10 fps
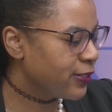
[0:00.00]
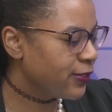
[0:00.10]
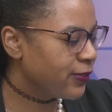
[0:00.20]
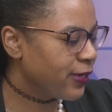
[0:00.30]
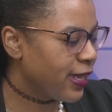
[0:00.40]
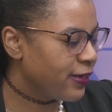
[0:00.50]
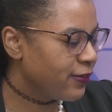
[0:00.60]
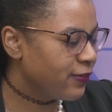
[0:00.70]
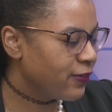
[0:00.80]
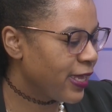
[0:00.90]
to kind
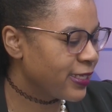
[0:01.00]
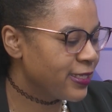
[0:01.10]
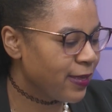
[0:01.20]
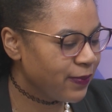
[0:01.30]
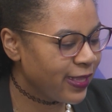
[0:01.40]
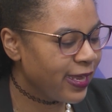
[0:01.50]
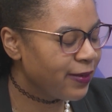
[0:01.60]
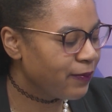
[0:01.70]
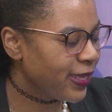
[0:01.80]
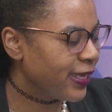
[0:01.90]
of accept that
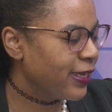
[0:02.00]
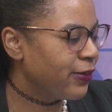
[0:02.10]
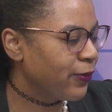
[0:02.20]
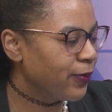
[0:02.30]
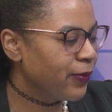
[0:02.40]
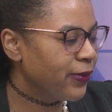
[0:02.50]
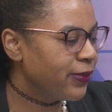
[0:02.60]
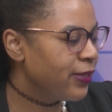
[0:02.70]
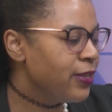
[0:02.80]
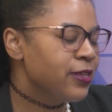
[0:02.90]
and make it
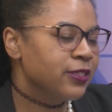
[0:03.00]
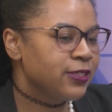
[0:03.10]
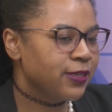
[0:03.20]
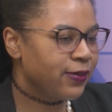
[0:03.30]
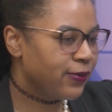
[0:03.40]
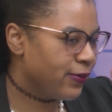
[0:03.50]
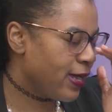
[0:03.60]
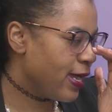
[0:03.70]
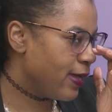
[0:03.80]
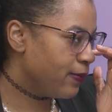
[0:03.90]
normal. So
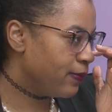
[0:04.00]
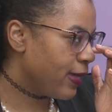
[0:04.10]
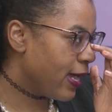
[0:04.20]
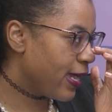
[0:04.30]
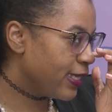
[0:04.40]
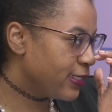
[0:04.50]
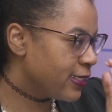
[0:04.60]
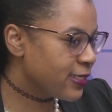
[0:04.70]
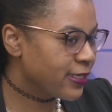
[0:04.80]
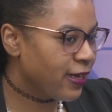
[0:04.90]
um, I
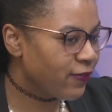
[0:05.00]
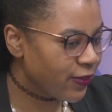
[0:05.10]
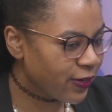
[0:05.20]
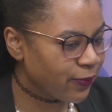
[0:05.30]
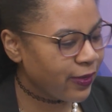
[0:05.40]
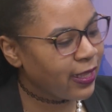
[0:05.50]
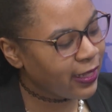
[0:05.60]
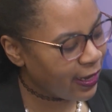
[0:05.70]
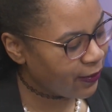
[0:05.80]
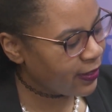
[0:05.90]
discovered while
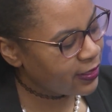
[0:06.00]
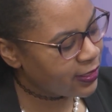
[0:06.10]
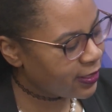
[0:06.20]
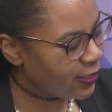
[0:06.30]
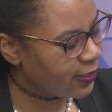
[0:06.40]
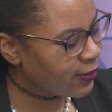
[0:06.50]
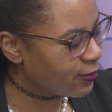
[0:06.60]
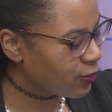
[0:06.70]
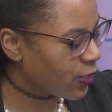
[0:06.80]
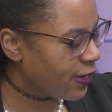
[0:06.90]
I was, you
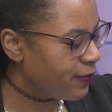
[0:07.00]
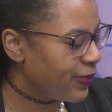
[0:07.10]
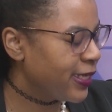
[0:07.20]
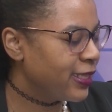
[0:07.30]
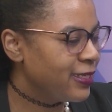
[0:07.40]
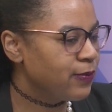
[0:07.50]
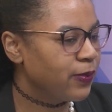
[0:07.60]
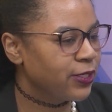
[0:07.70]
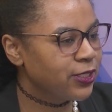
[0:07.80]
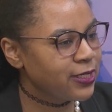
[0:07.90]
know, trying to make these
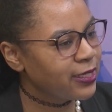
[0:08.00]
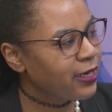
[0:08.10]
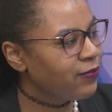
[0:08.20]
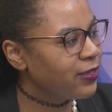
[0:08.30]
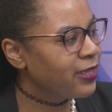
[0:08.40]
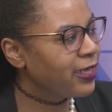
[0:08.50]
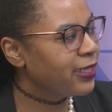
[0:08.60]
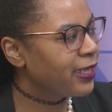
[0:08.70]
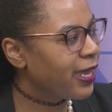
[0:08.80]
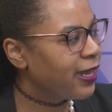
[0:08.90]
brushes and
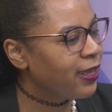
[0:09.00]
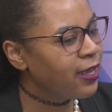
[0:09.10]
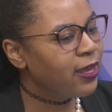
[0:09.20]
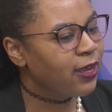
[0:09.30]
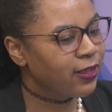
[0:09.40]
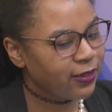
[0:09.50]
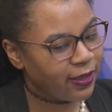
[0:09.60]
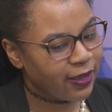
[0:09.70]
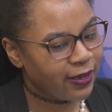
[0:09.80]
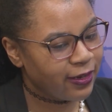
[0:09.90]
everything that a
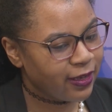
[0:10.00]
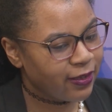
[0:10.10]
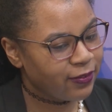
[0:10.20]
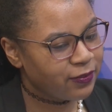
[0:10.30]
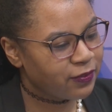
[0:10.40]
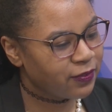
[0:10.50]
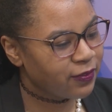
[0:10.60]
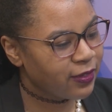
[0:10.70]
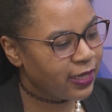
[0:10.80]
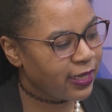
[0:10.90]
lot of
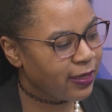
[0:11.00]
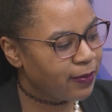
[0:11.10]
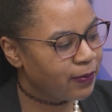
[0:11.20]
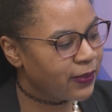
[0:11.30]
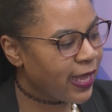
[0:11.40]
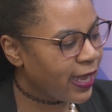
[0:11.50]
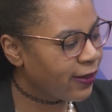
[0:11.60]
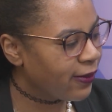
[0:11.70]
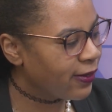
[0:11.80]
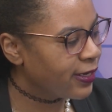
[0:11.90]
uh,
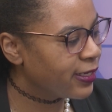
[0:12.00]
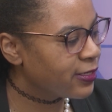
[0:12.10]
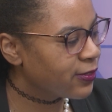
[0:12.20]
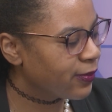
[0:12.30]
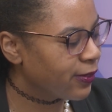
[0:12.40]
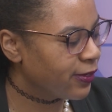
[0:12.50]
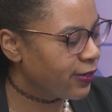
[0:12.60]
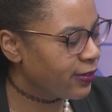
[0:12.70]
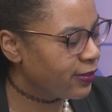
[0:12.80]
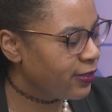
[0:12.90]
black artists
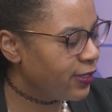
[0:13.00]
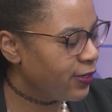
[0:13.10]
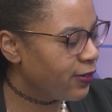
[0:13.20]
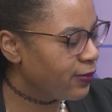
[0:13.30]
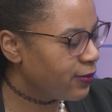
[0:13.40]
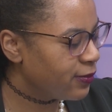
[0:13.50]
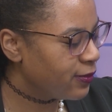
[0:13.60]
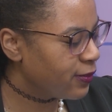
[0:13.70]
or, you know,